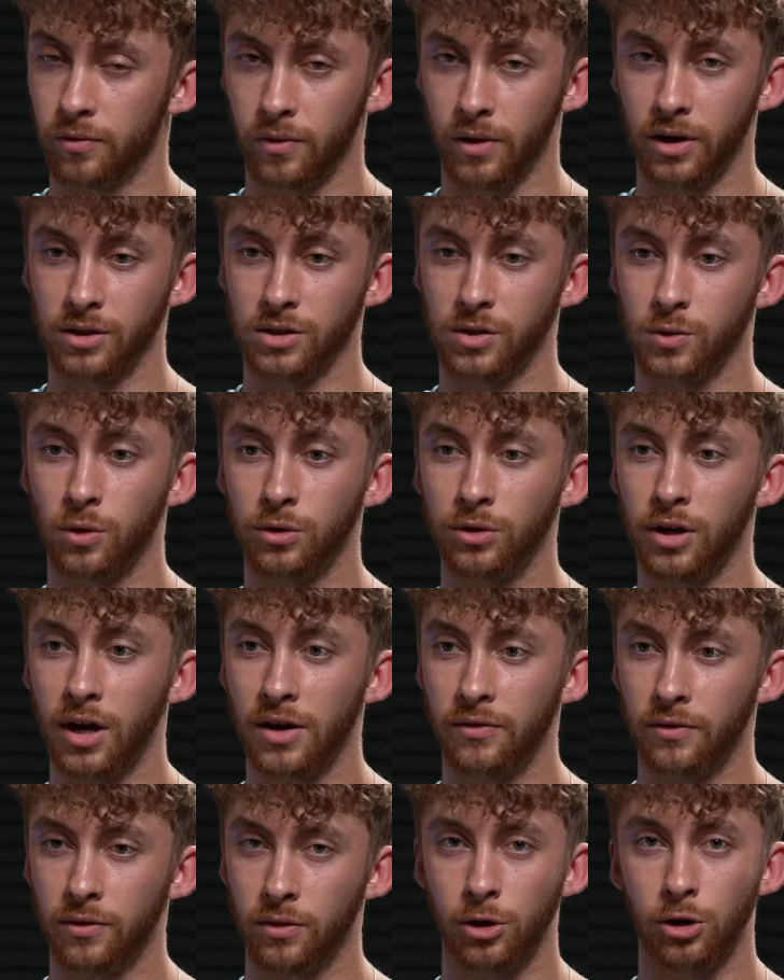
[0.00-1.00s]
Right, so we'll
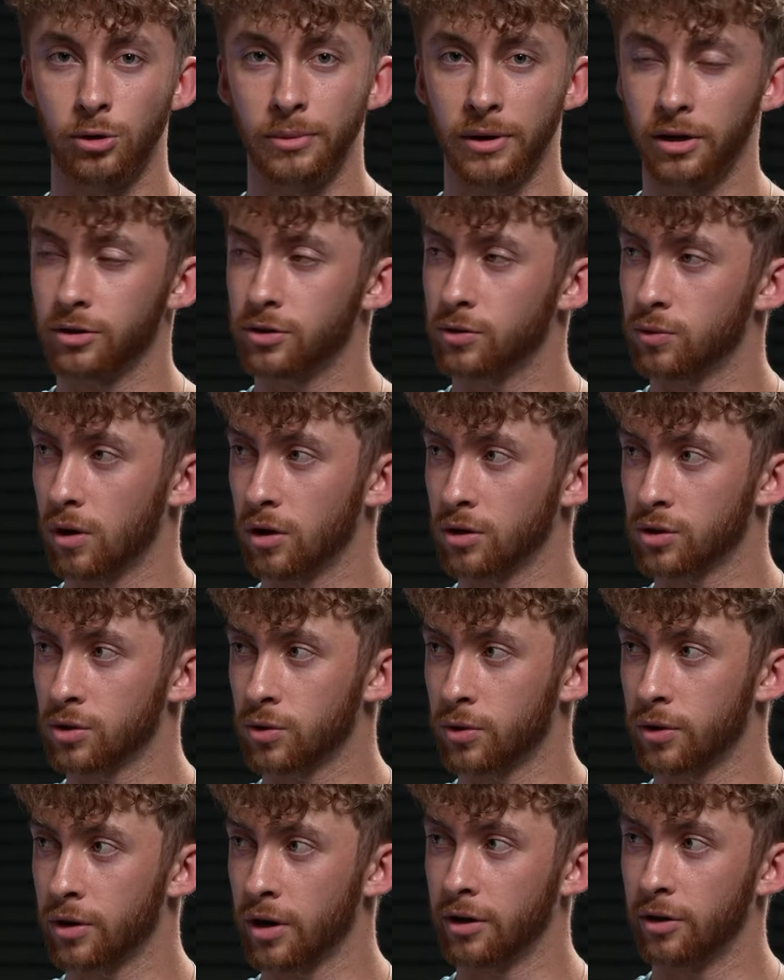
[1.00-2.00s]
dive a little bit into our
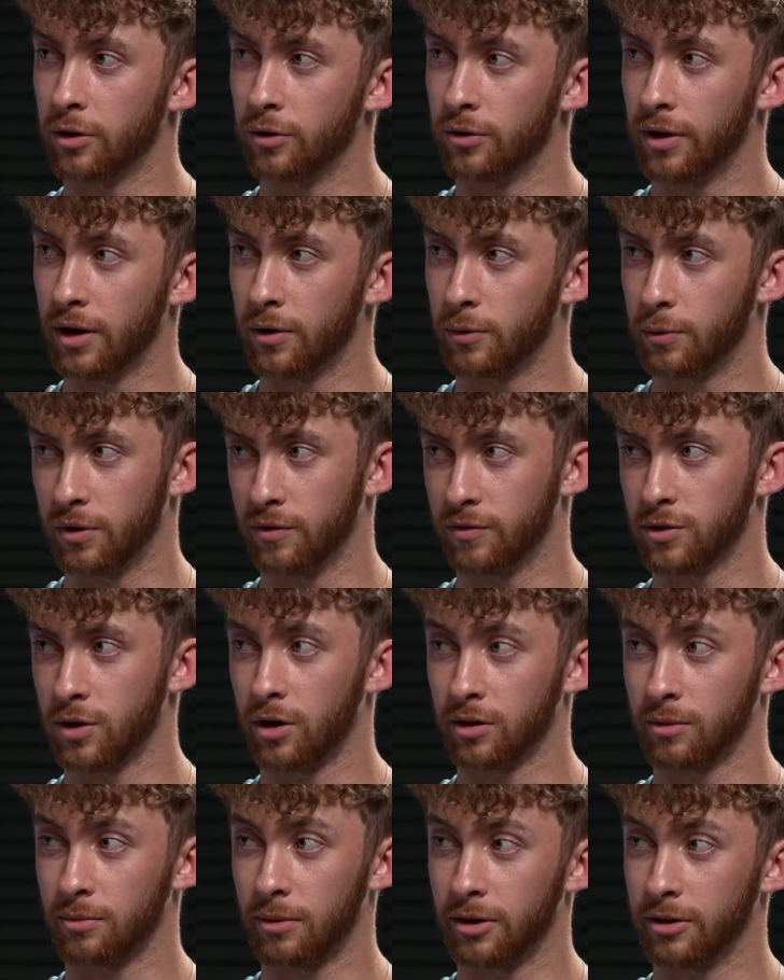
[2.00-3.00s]
story. I know that we've
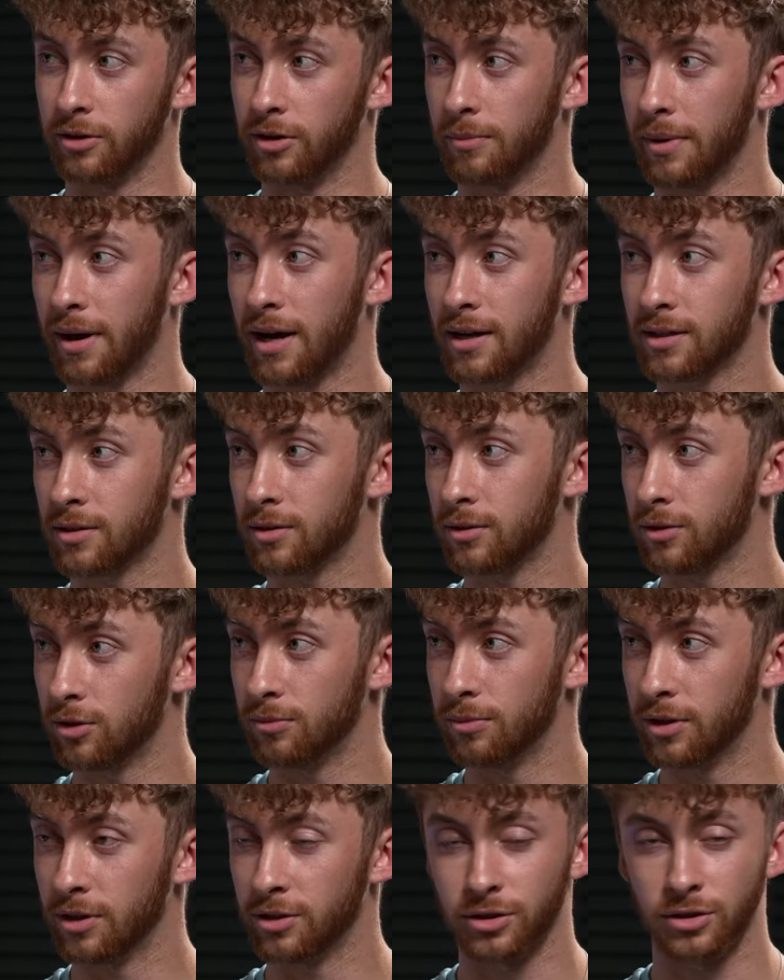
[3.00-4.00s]
talked about it in the past a little
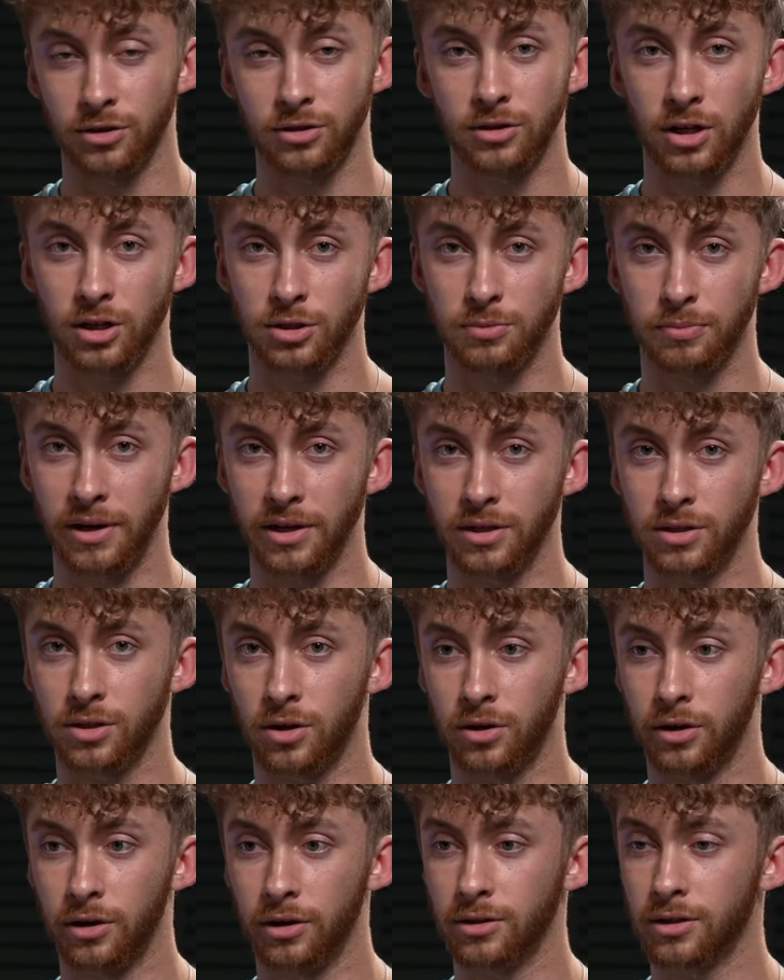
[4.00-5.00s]
bit, just to touch base
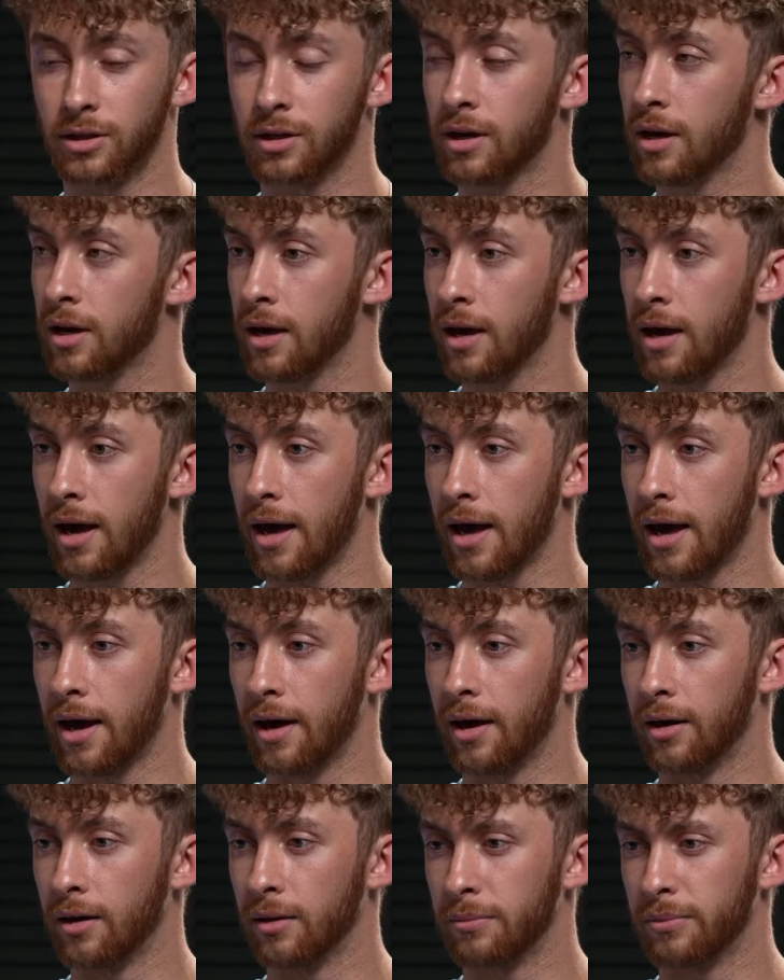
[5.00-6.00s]
on it.
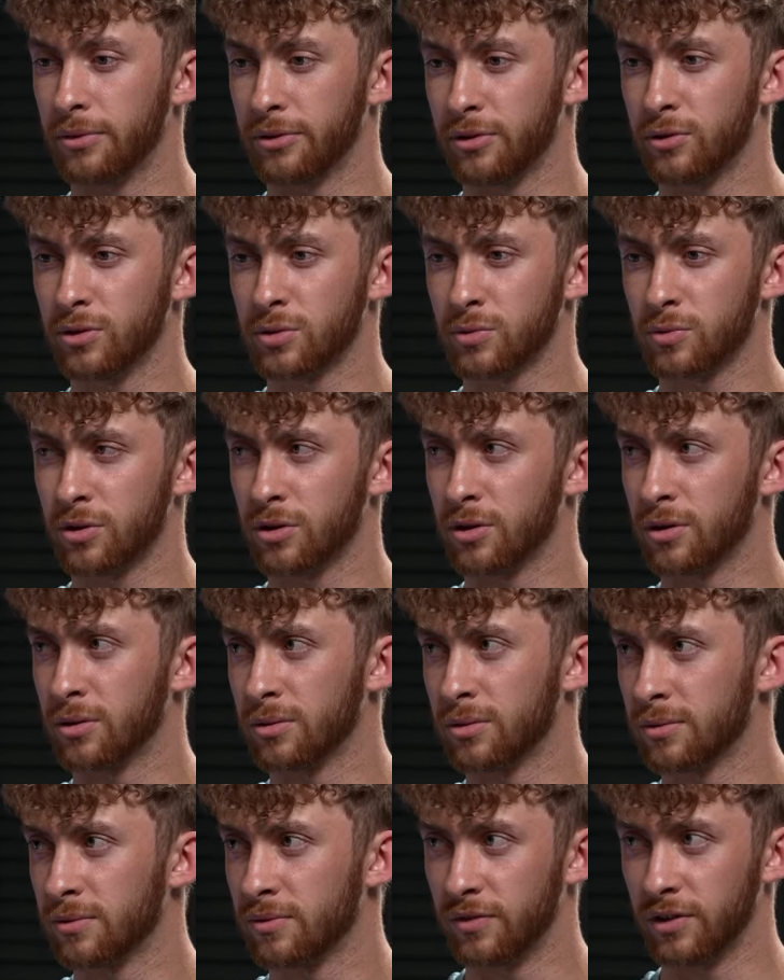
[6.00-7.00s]
But those were
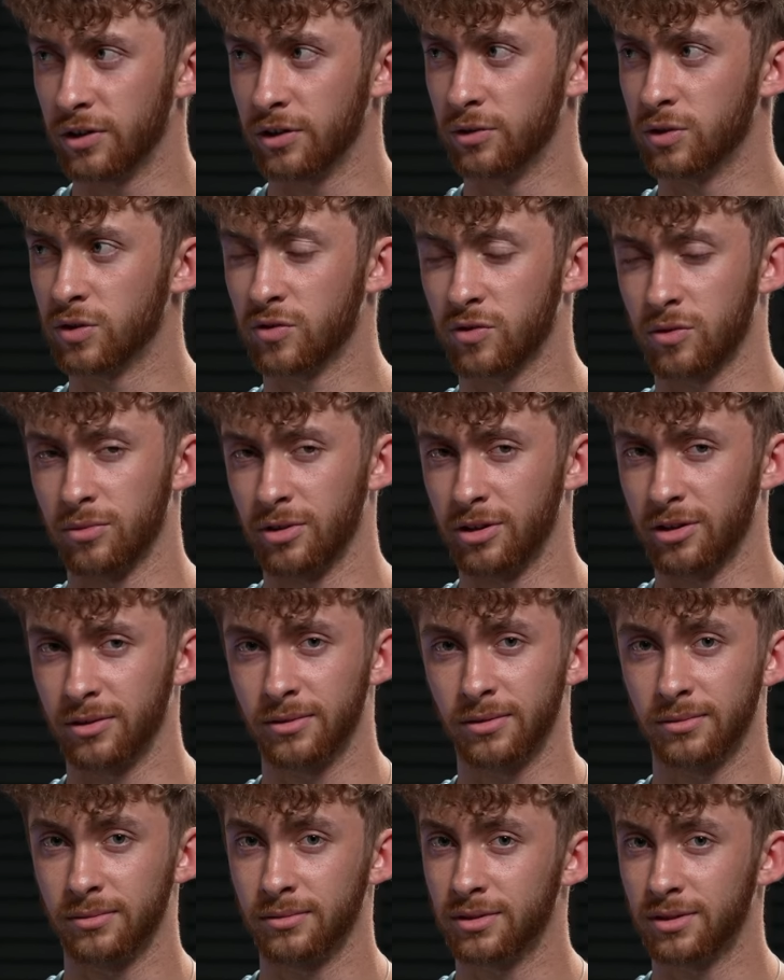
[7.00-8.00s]
videos from
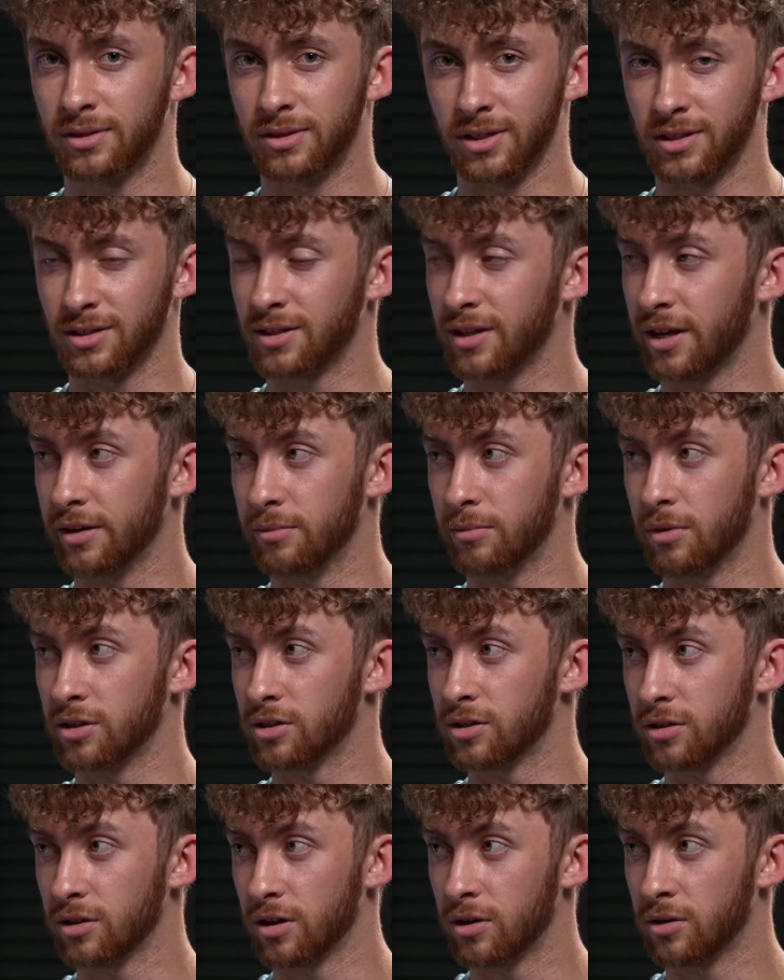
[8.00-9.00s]
like 6-8
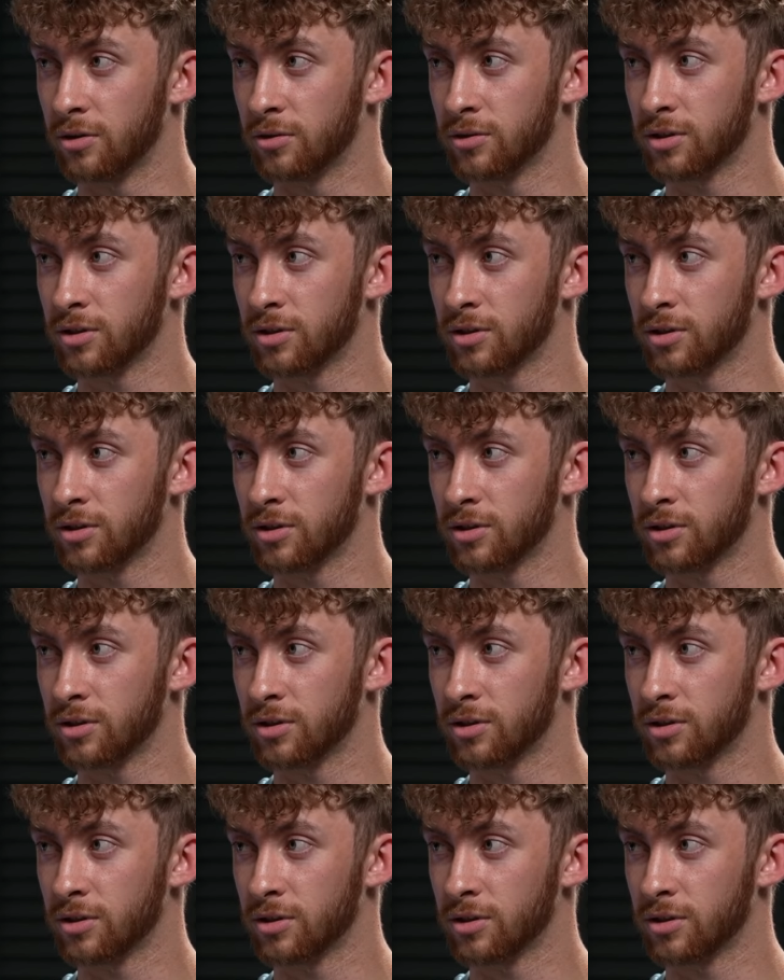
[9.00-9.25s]
months ago.